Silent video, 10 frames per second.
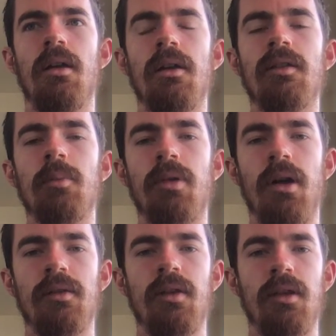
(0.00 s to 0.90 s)
a
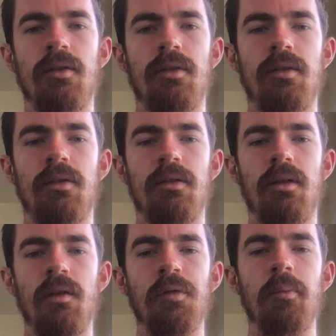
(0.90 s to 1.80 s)
process
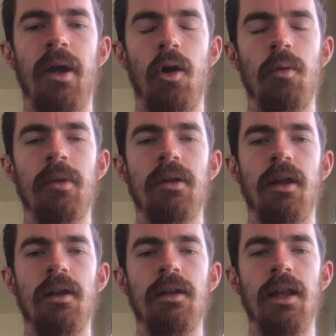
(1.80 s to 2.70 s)
of empowerment
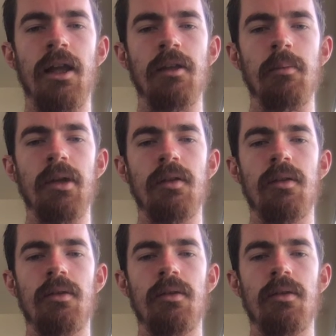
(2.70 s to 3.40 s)
and enlightenment.